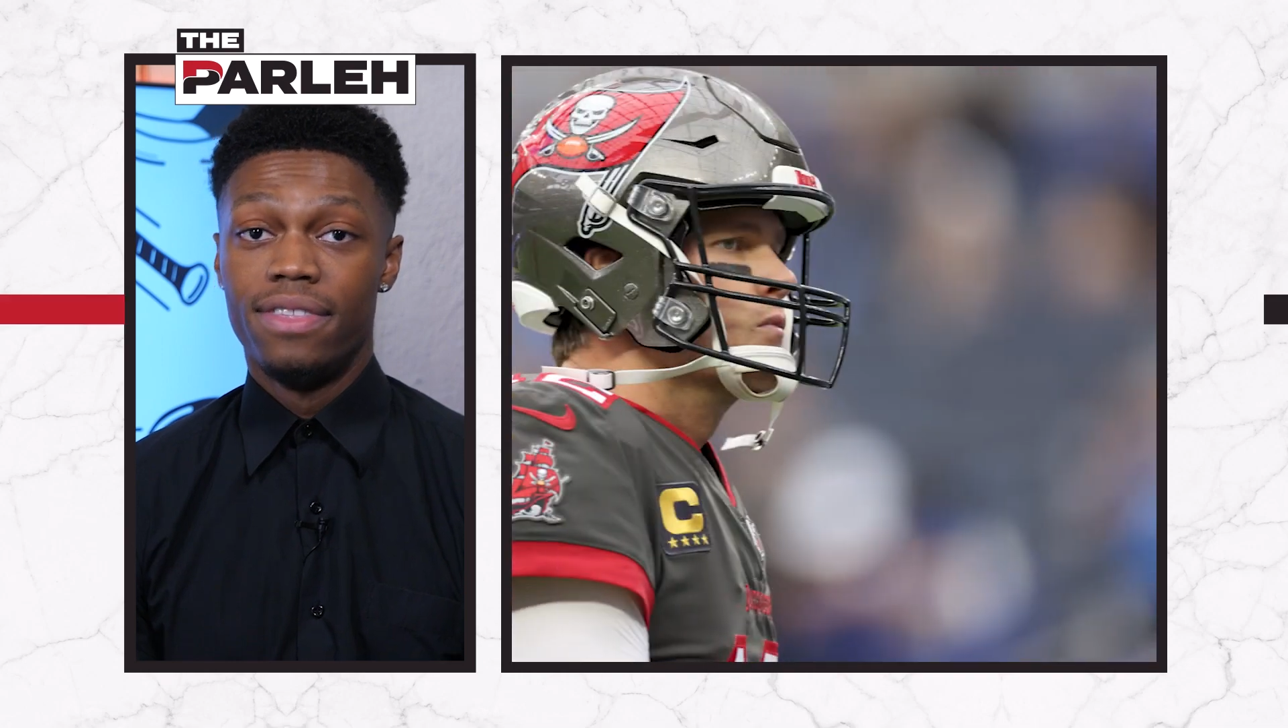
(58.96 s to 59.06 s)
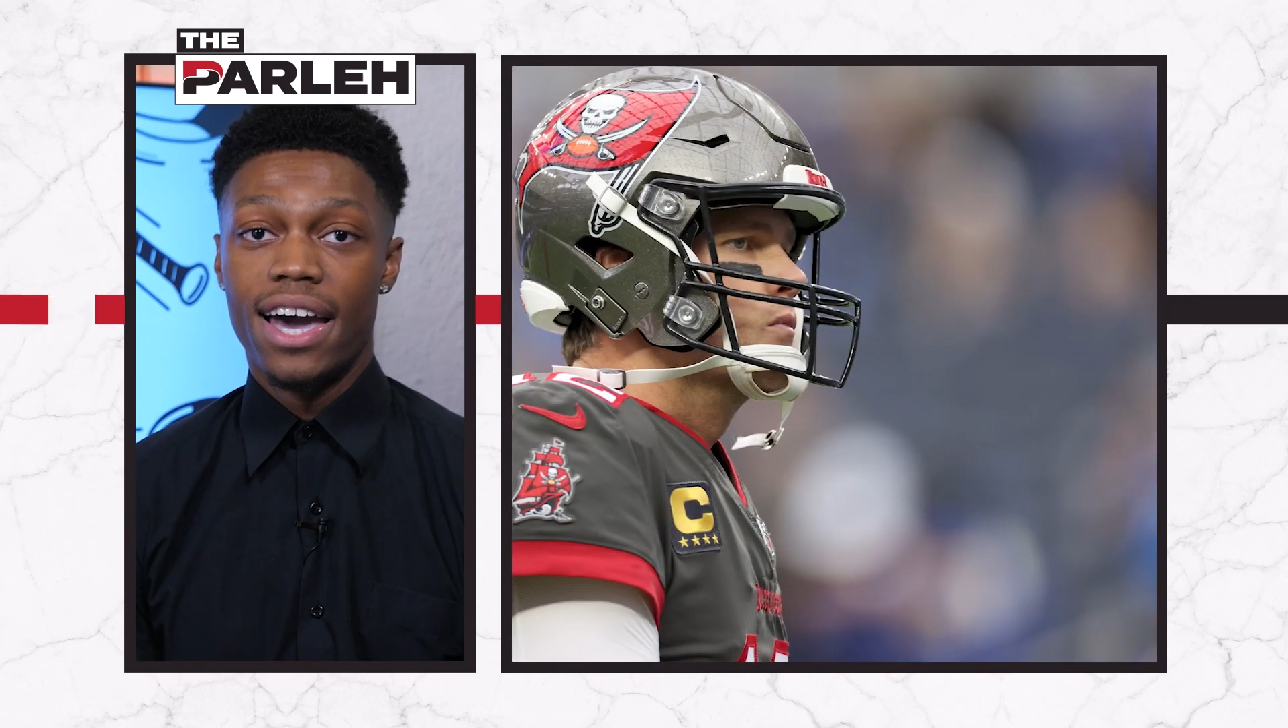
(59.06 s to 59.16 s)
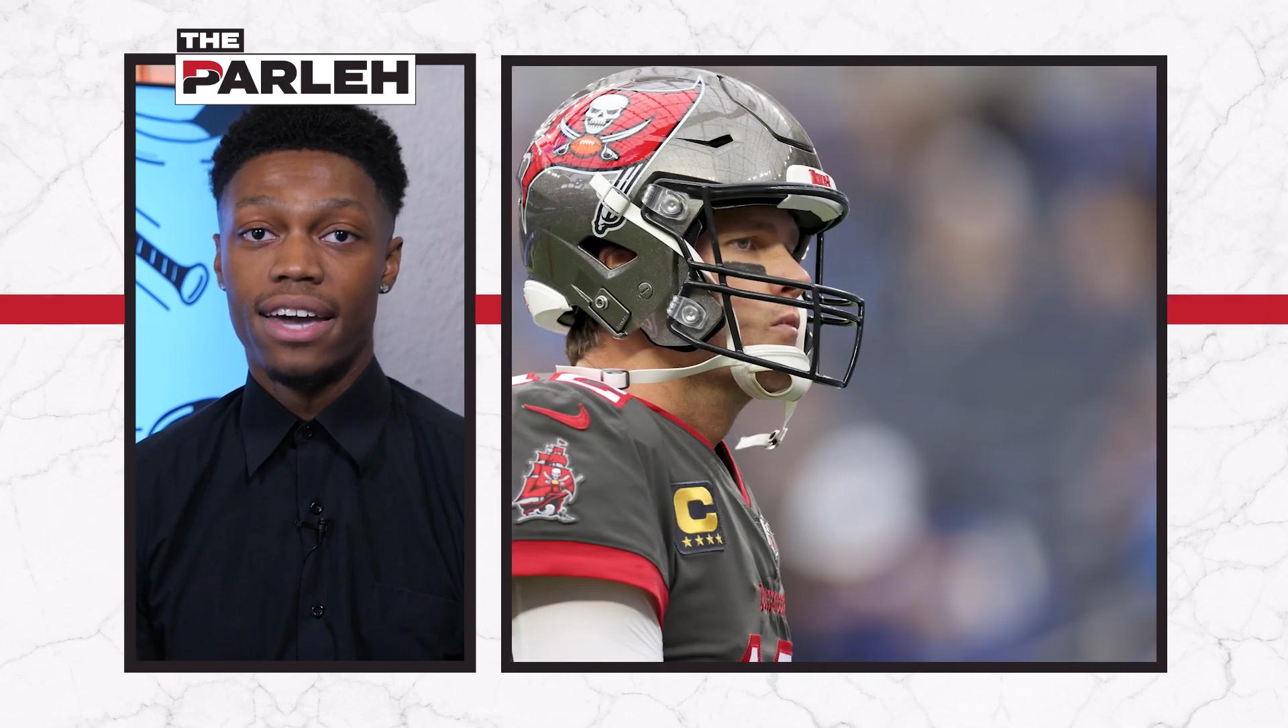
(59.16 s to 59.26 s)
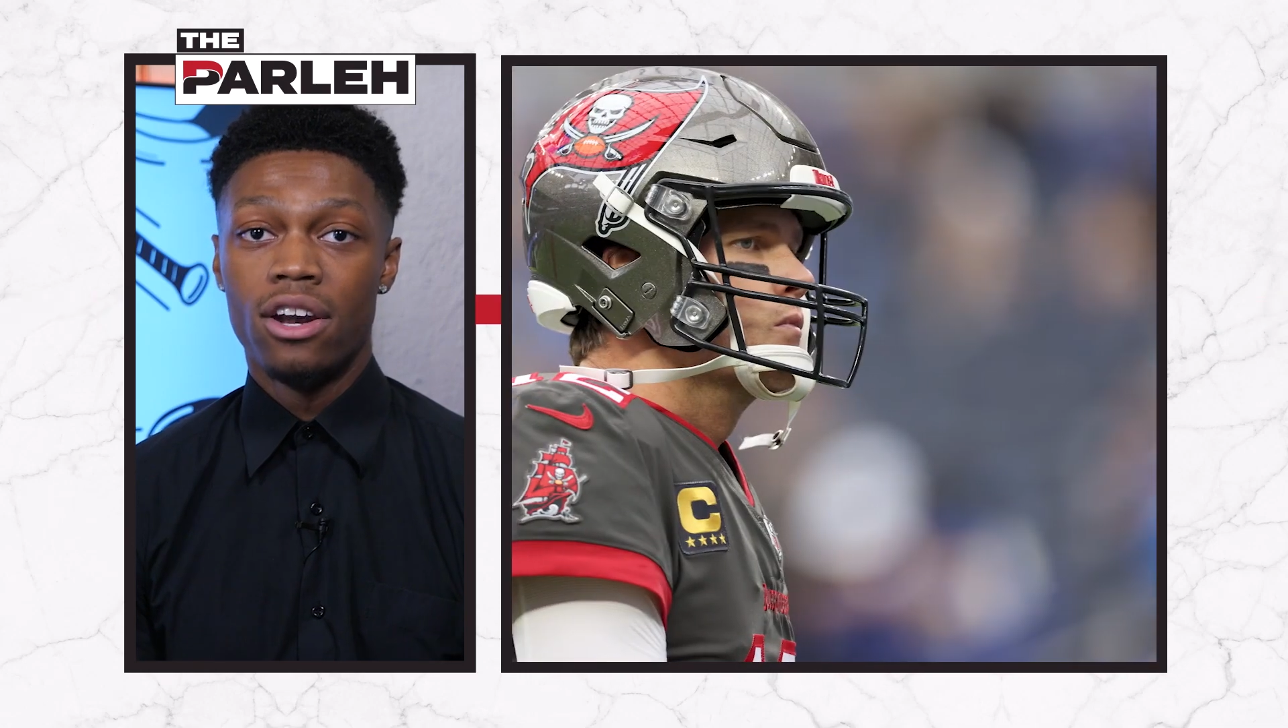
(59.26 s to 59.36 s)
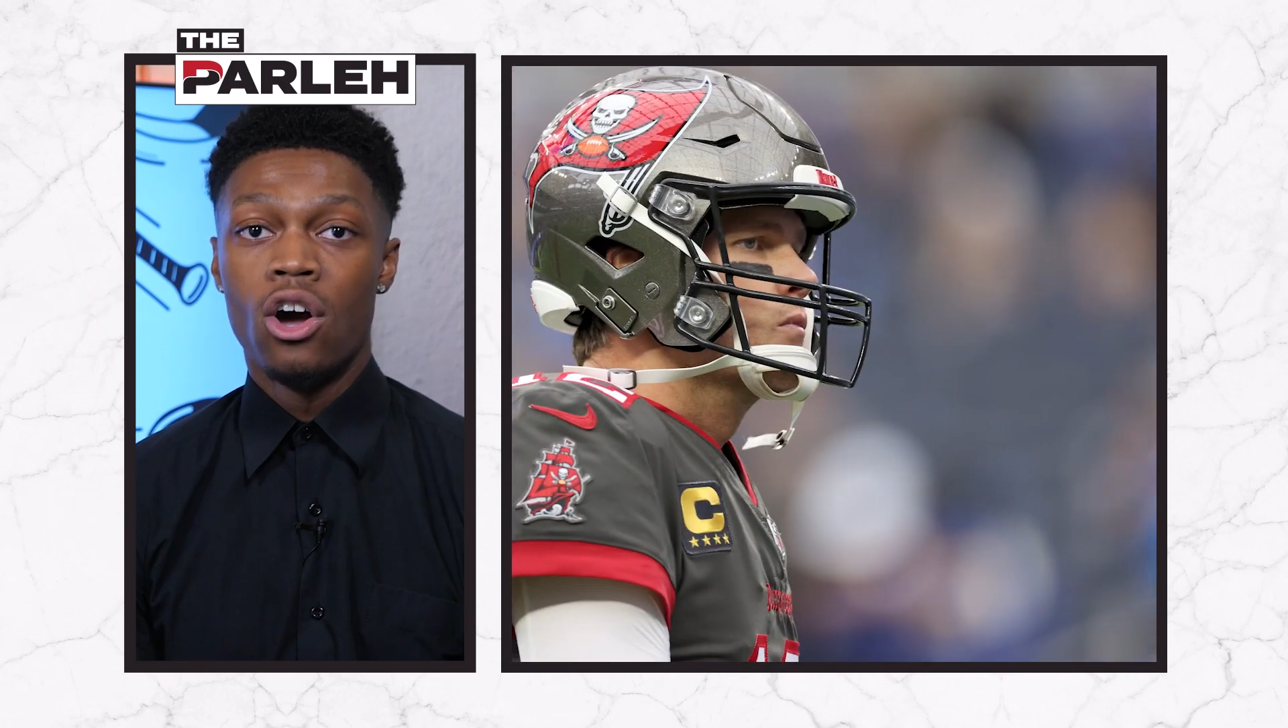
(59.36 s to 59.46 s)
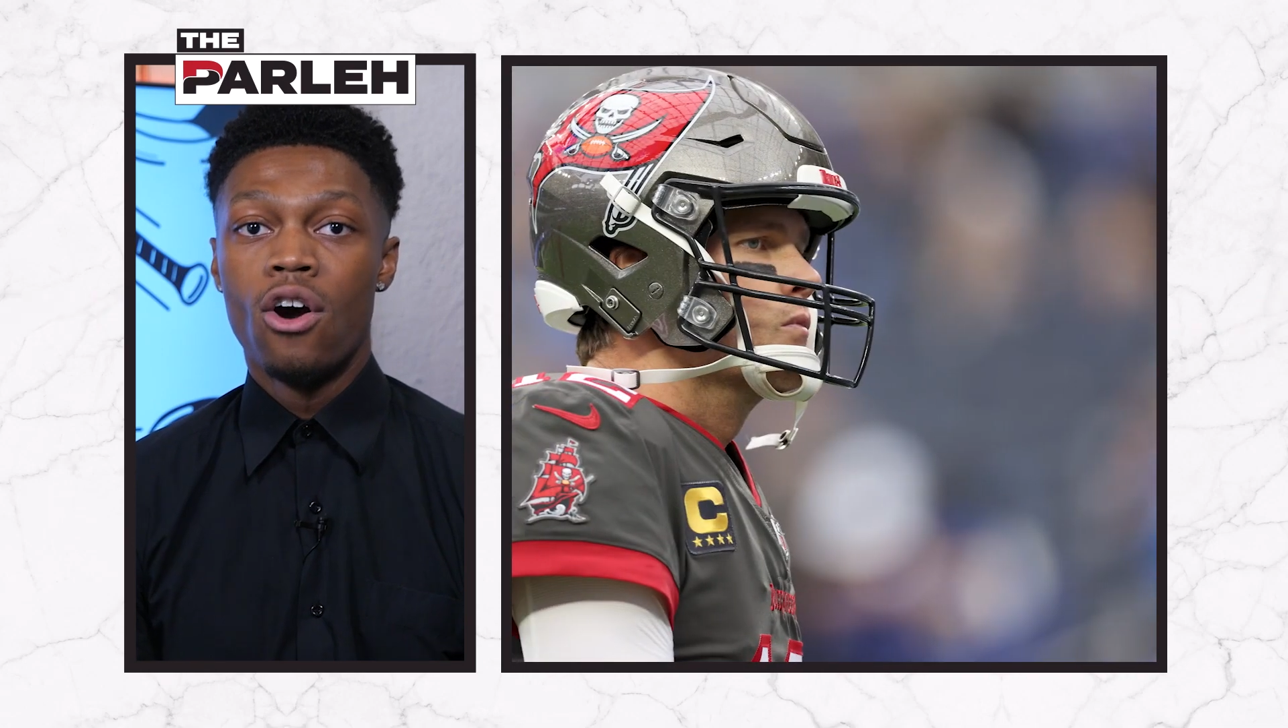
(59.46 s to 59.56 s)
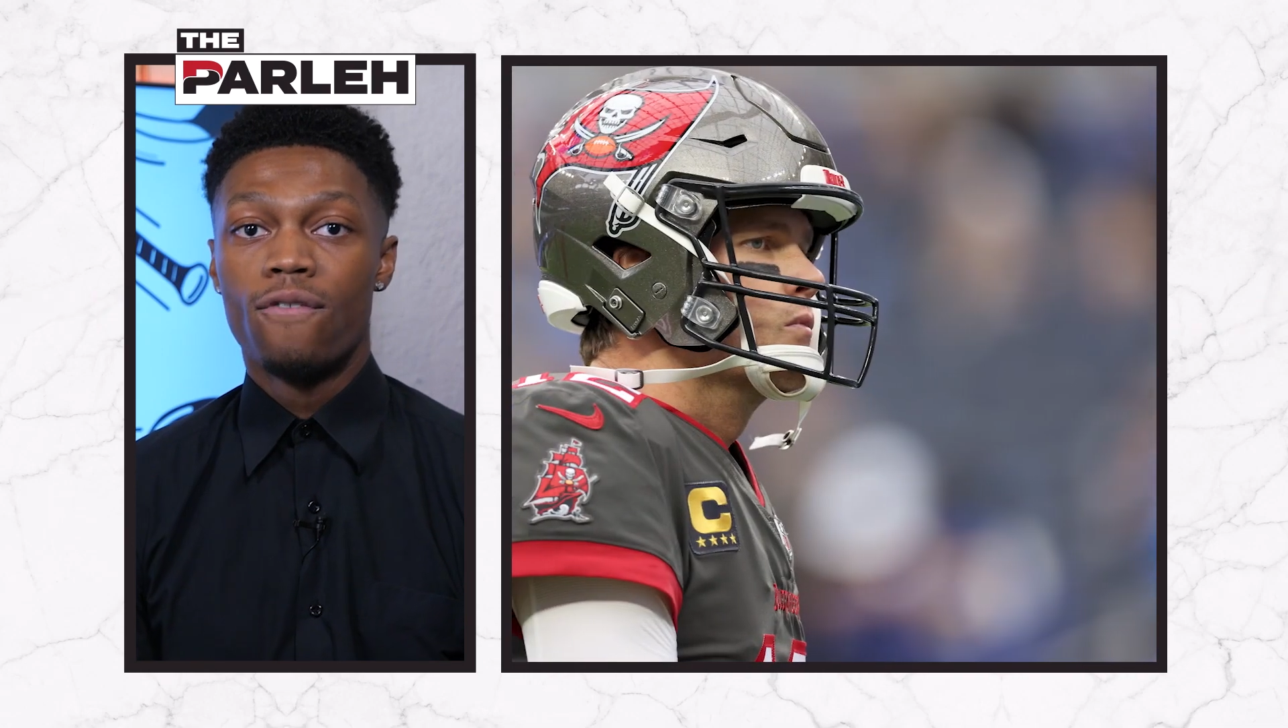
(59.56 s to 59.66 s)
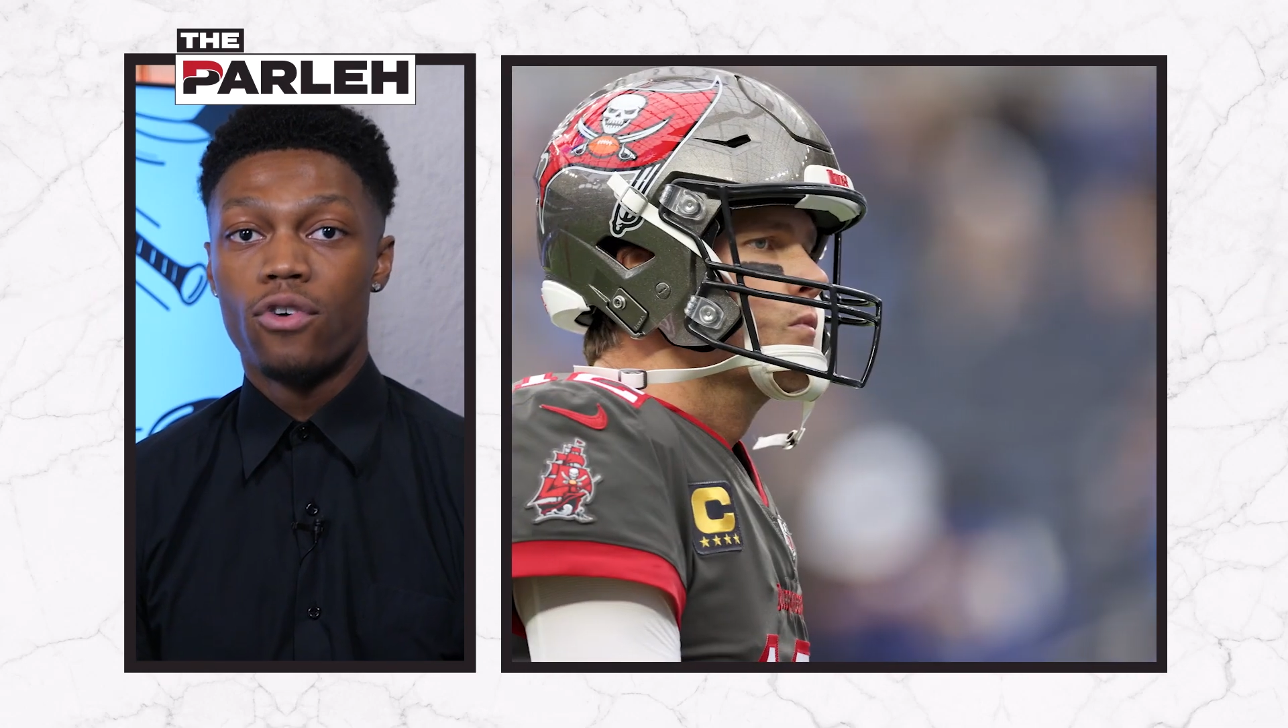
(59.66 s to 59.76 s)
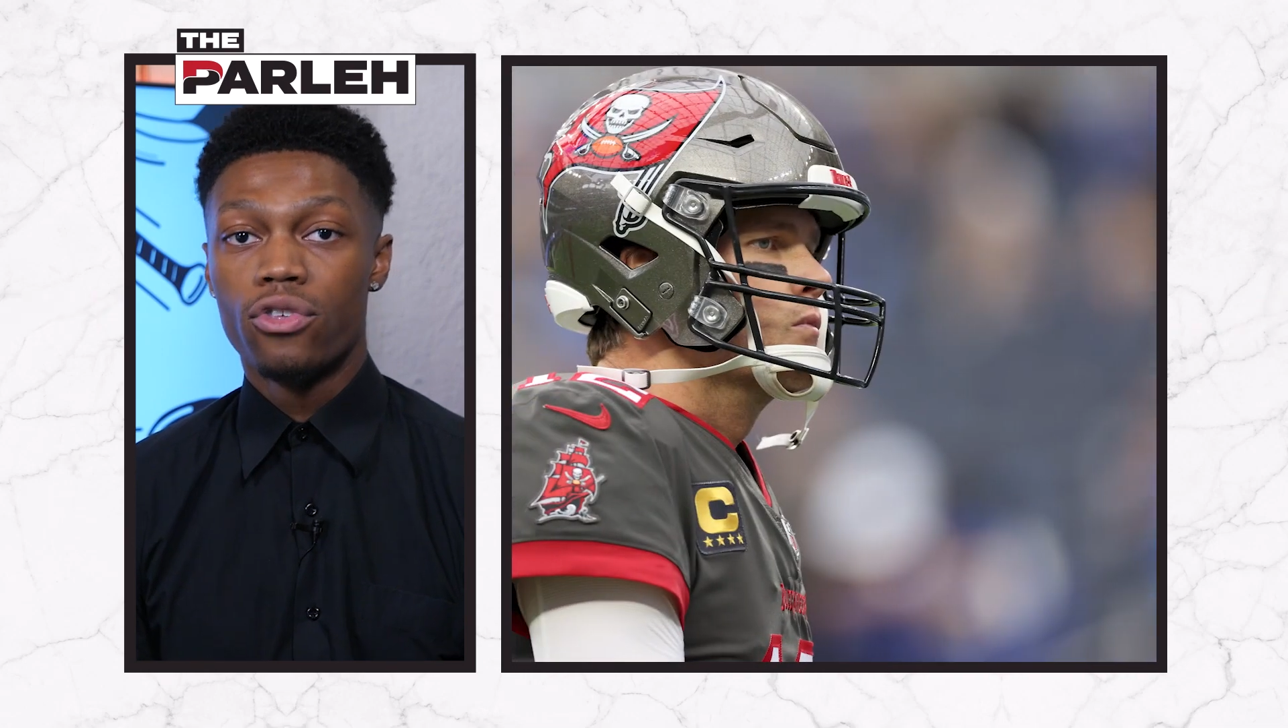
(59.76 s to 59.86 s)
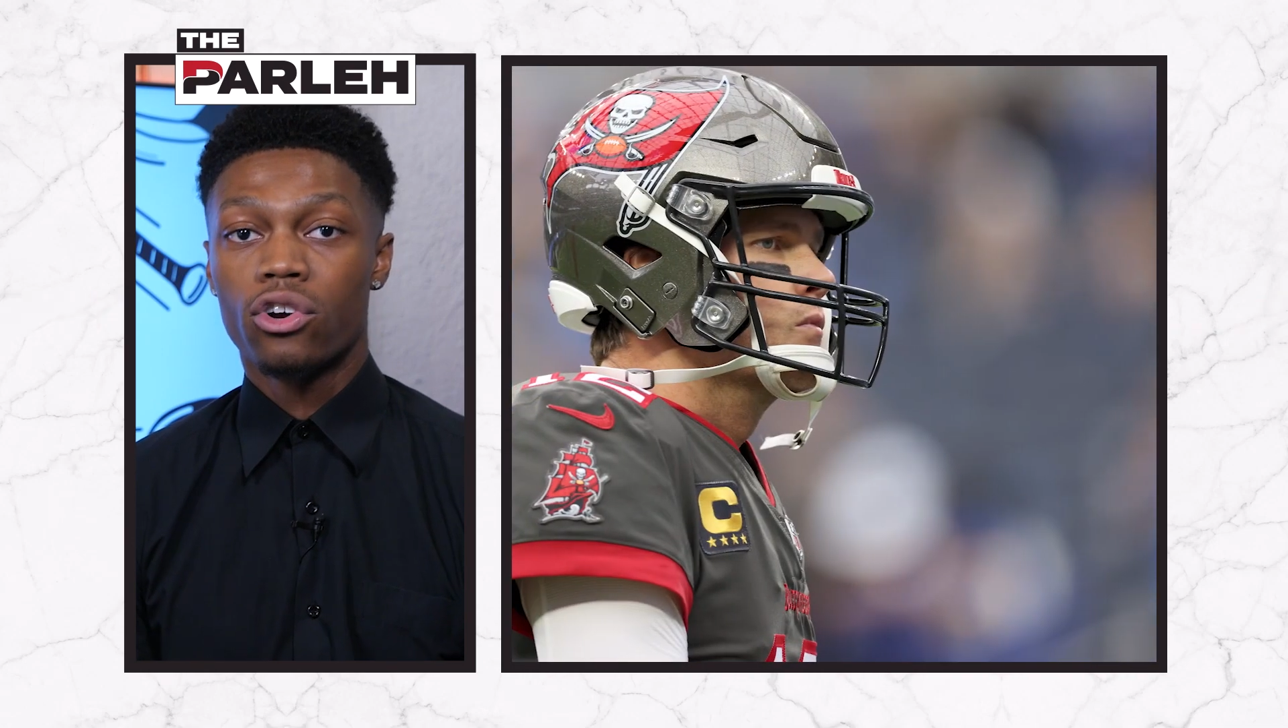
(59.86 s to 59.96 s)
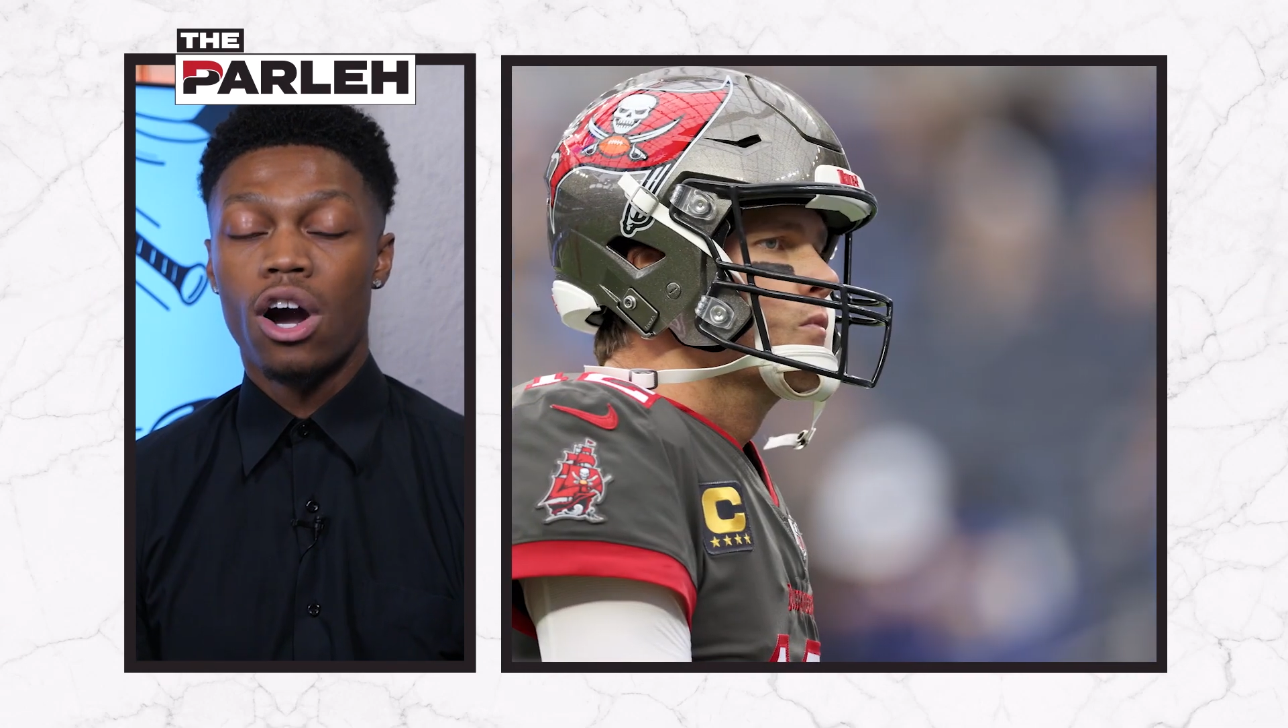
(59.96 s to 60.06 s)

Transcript: Then, further